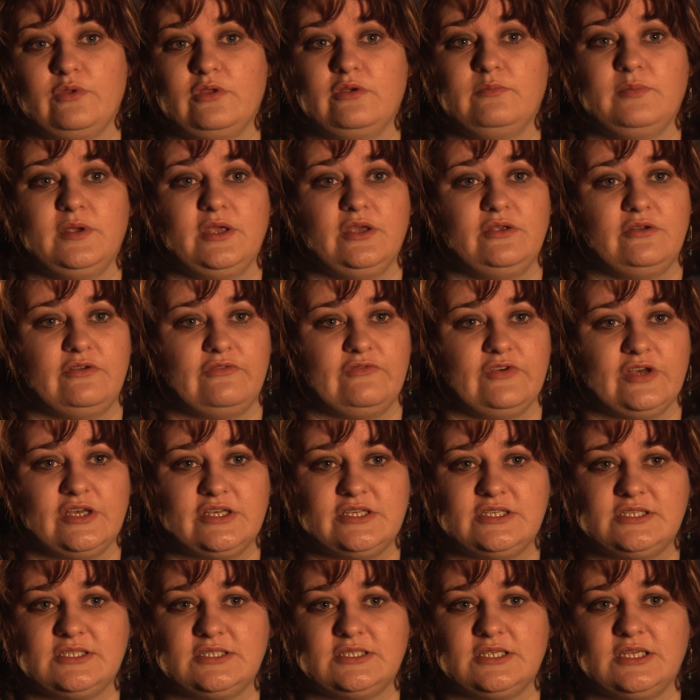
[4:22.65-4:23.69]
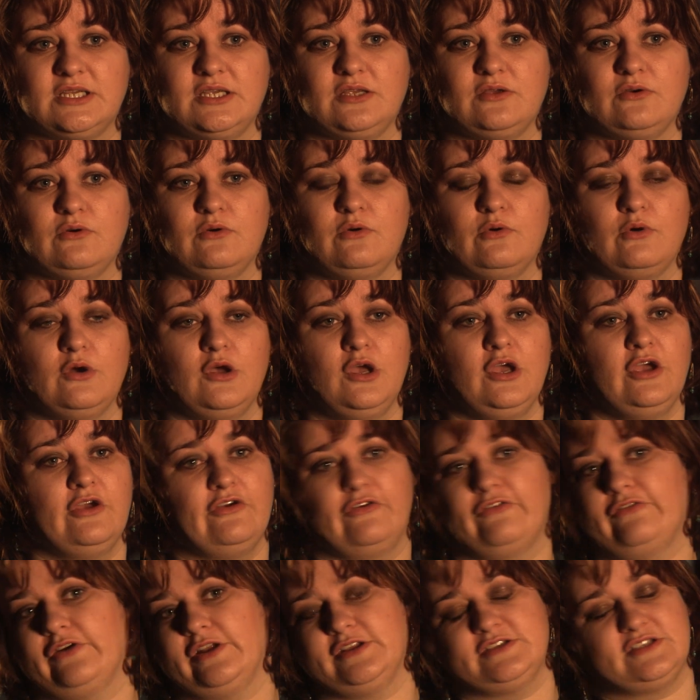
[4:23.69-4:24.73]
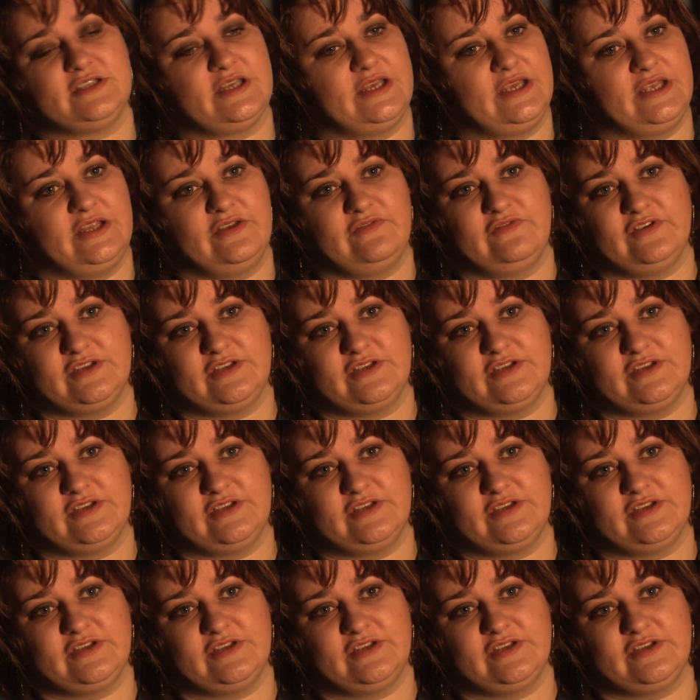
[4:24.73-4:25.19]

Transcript: whether it be university or friends that he'd